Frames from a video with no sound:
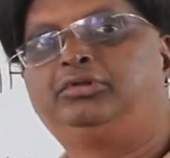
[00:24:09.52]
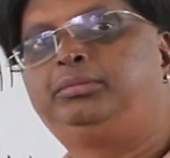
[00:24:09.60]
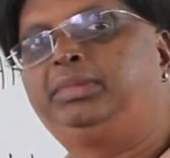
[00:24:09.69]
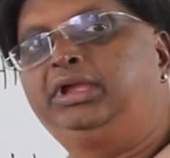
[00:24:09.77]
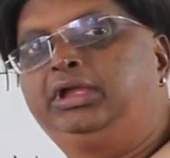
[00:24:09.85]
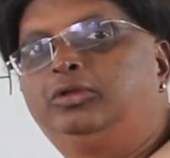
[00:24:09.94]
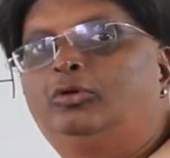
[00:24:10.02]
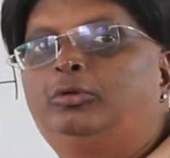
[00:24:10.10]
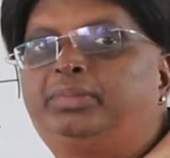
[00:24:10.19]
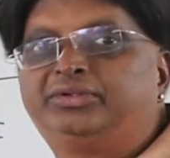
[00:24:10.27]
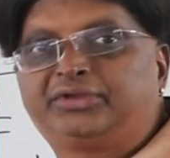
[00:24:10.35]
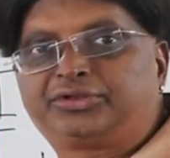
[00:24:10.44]
will be in
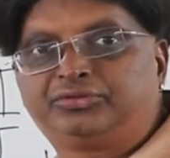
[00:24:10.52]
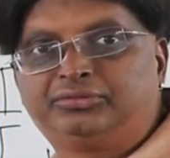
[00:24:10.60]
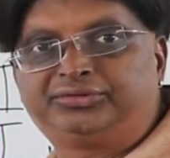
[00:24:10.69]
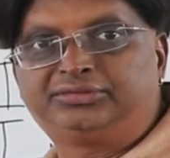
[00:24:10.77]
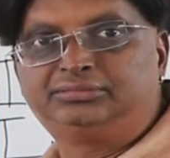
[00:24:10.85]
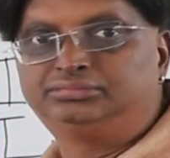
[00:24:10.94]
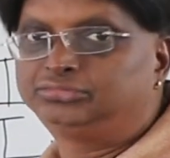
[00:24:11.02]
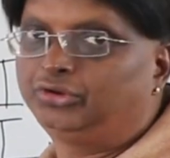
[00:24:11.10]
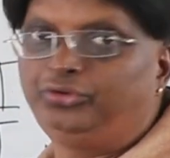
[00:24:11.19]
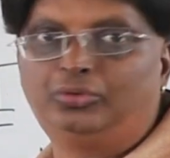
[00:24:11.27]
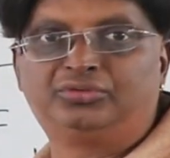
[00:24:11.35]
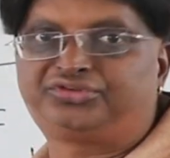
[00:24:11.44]
open circuit,
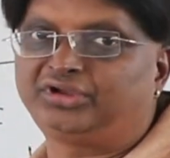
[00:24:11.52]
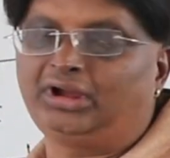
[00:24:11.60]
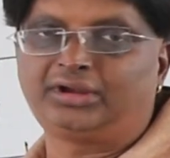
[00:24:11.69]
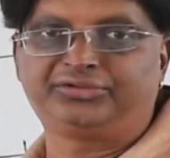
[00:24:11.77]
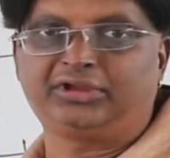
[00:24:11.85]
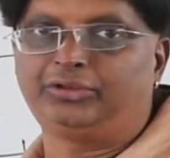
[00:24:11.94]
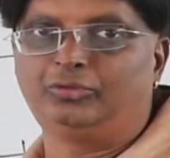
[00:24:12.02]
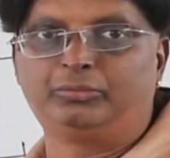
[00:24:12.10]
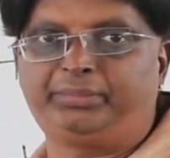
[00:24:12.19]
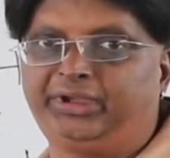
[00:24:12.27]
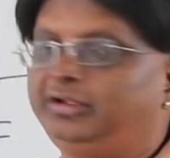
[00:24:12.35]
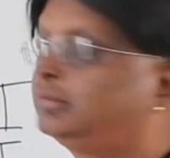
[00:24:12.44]
no charge or
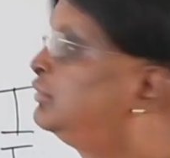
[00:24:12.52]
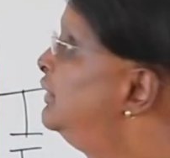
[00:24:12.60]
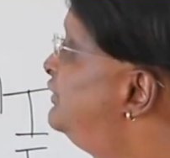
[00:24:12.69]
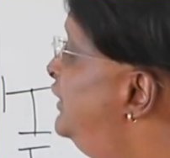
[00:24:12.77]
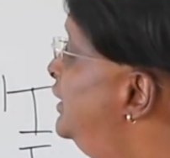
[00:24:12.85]
no PD across